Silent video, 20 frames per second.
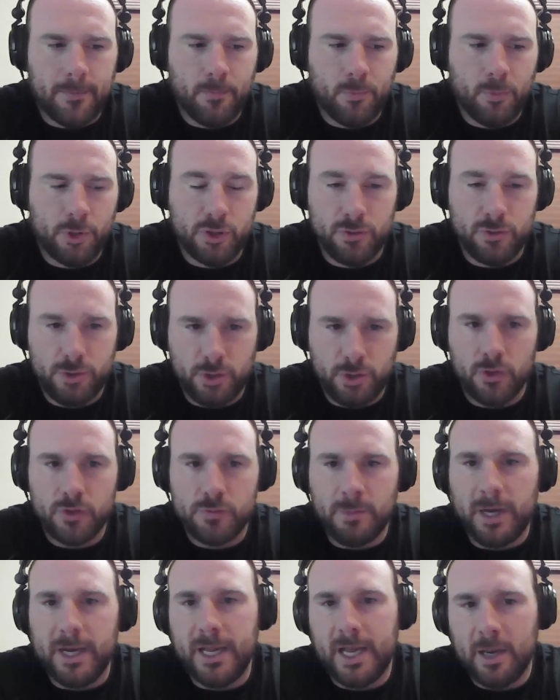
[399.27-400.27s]
which
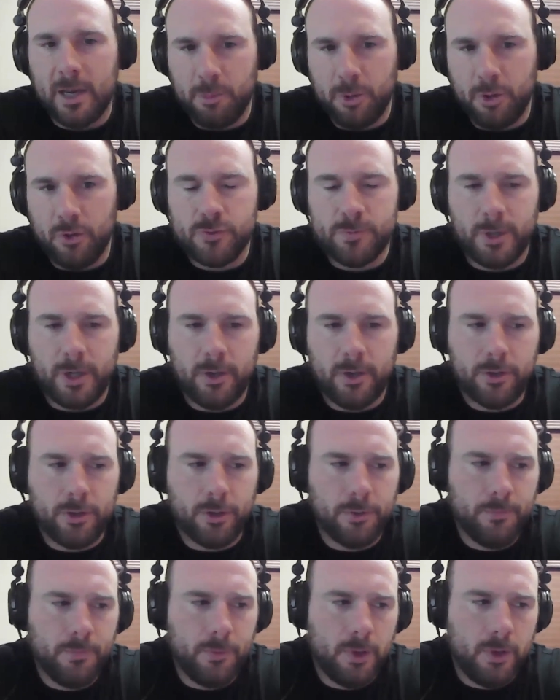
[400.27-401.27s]
Joe's my dad, Bill's my
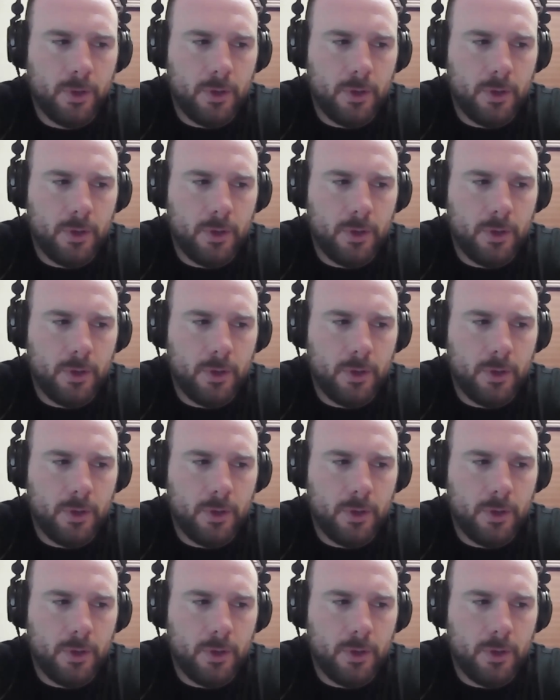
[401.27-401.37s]
uncle,